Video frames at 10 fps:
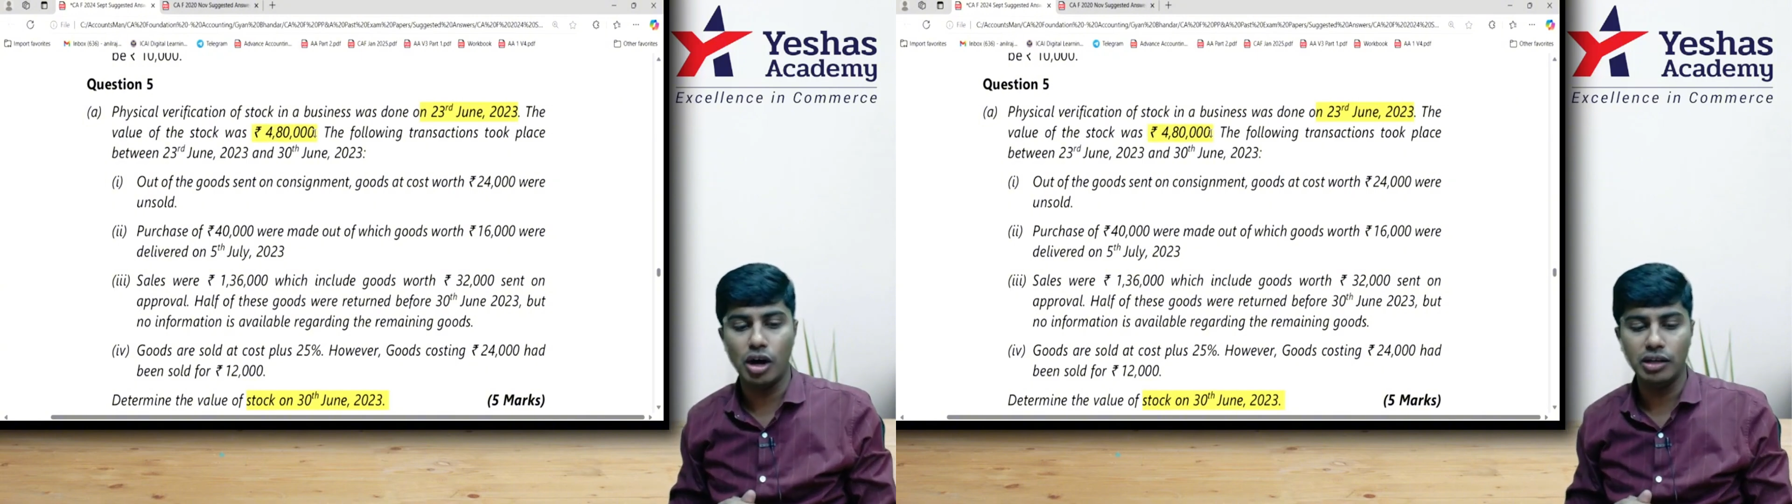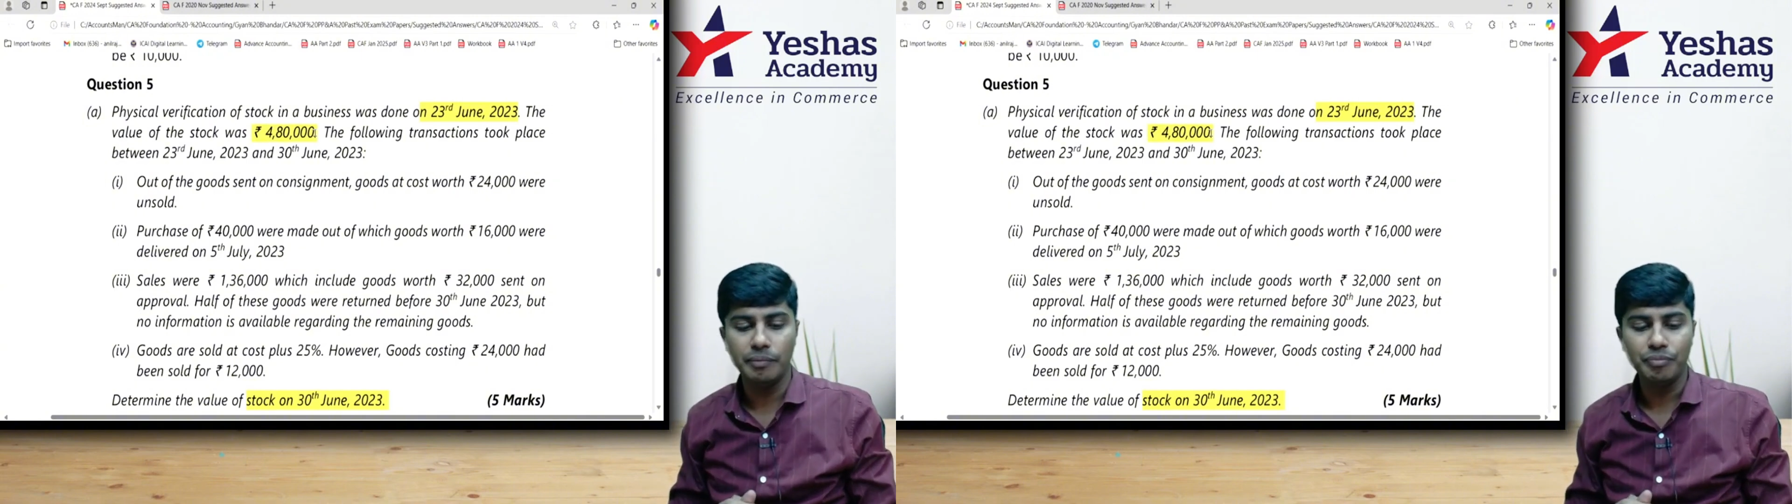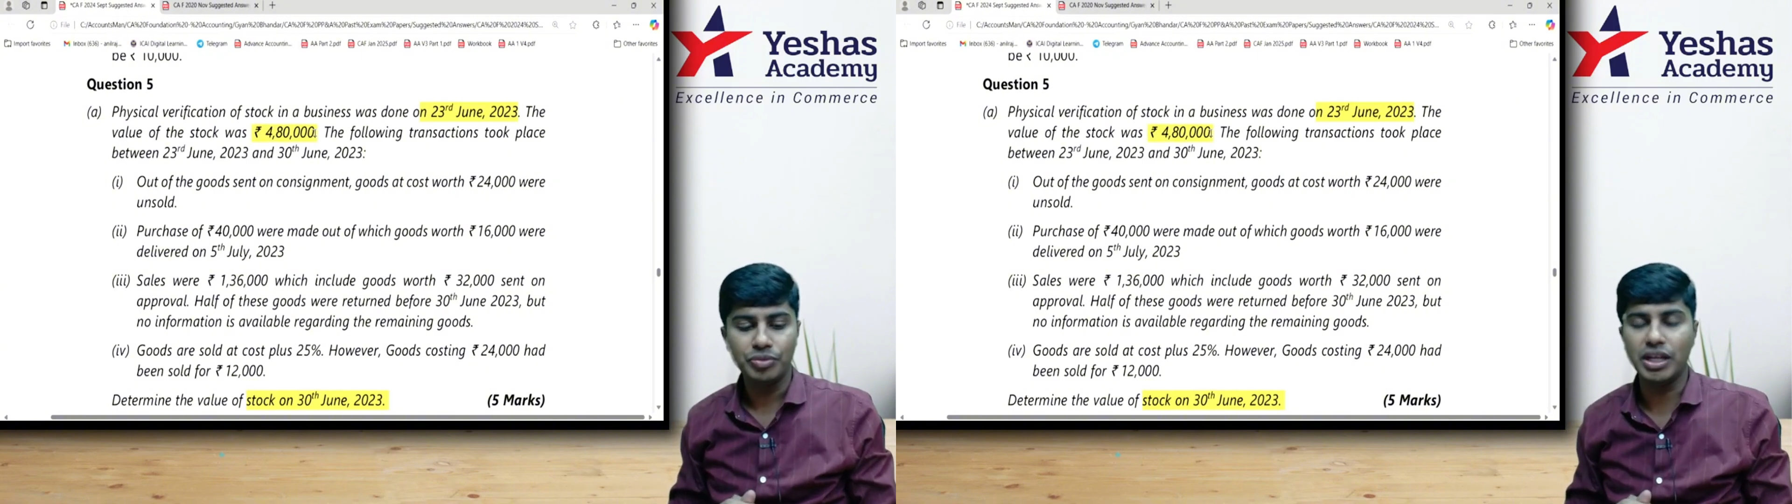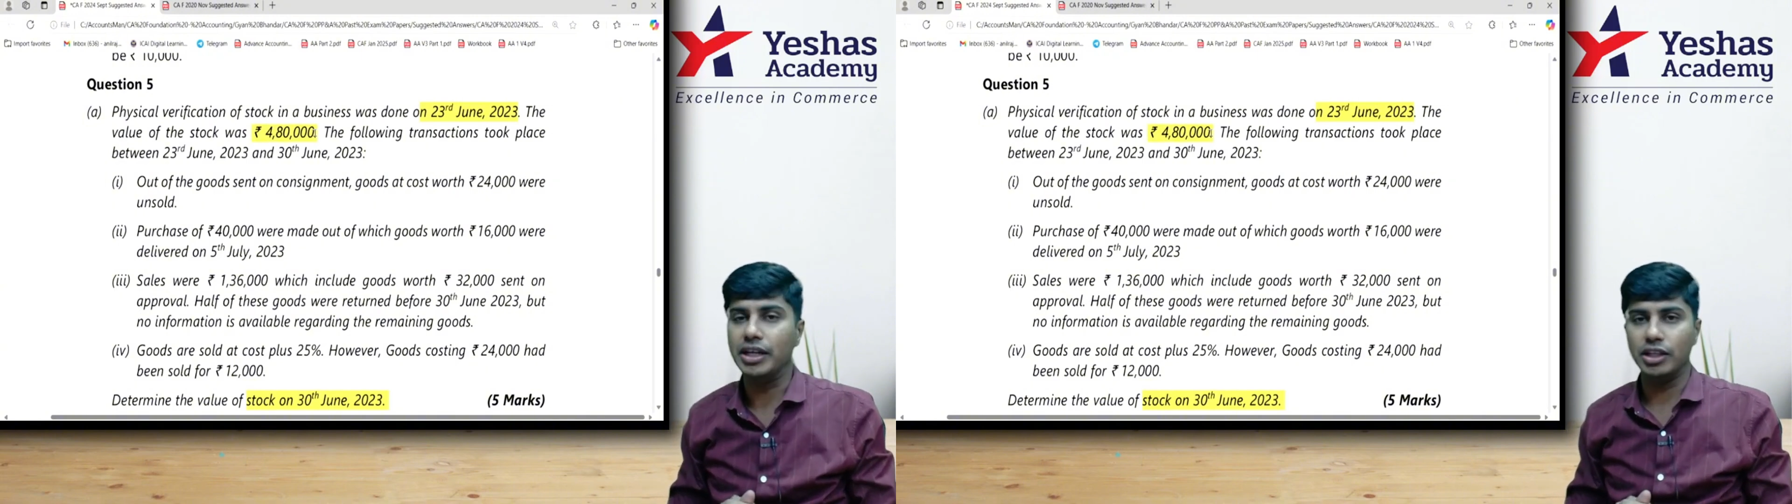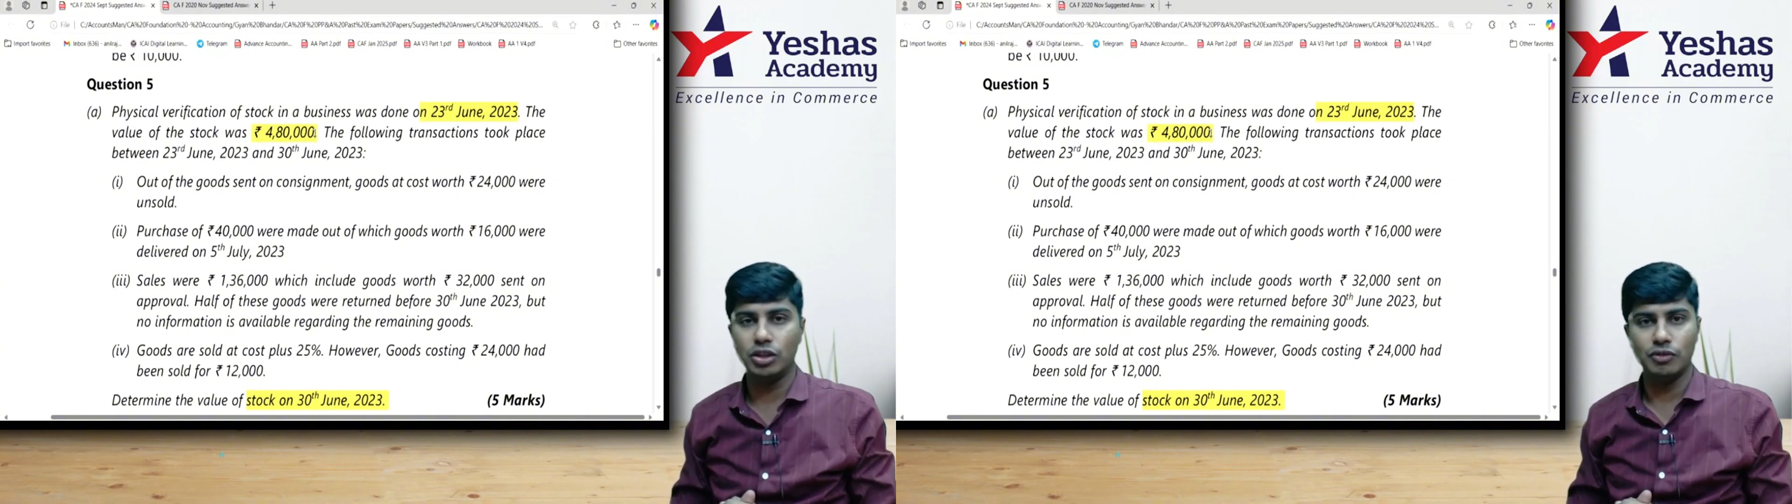on
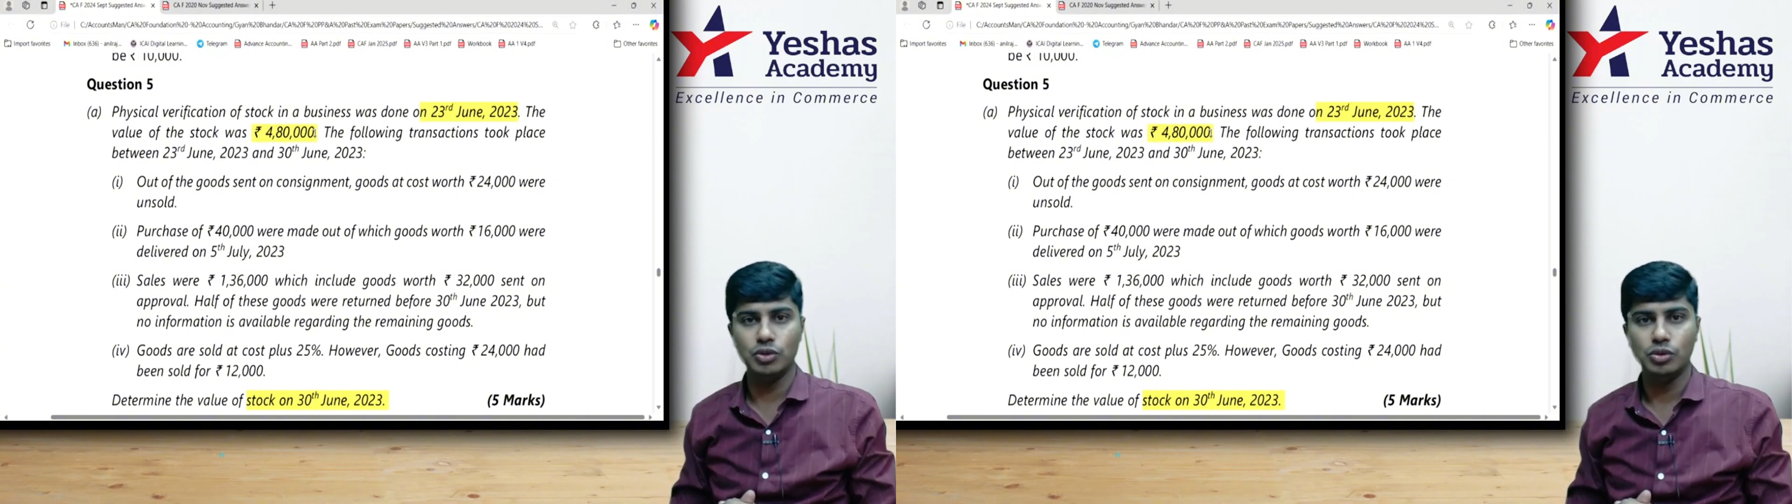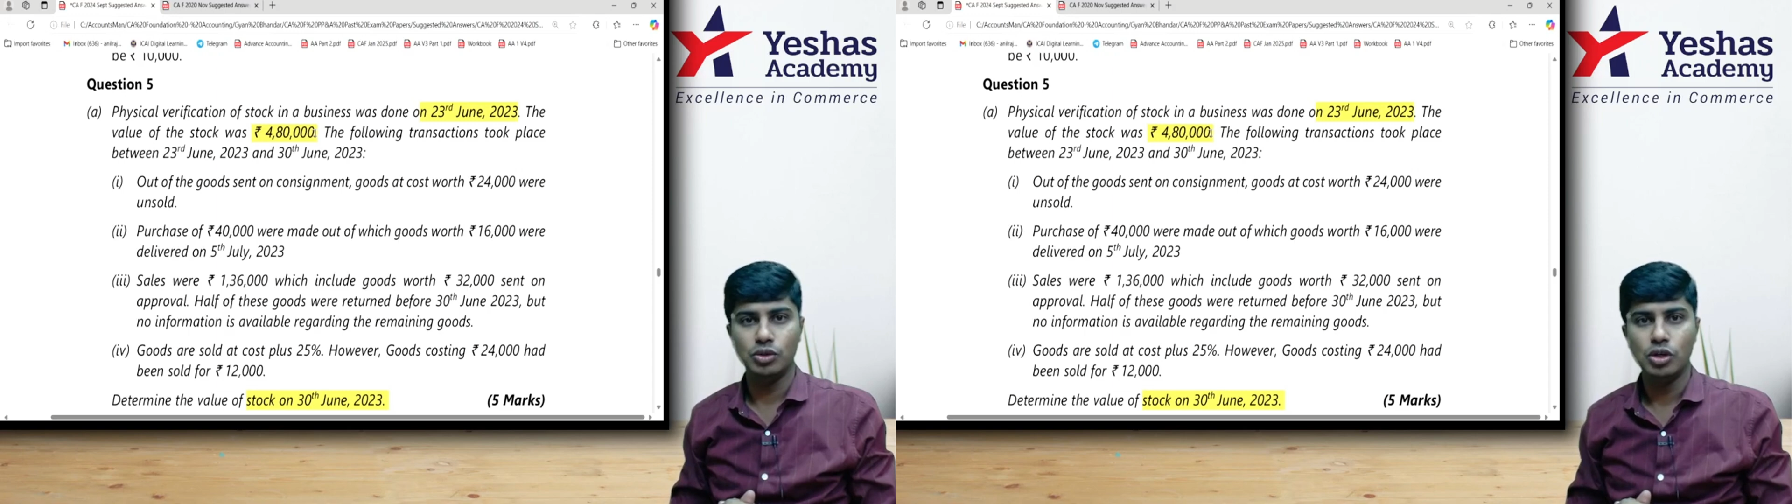thirtieth of June.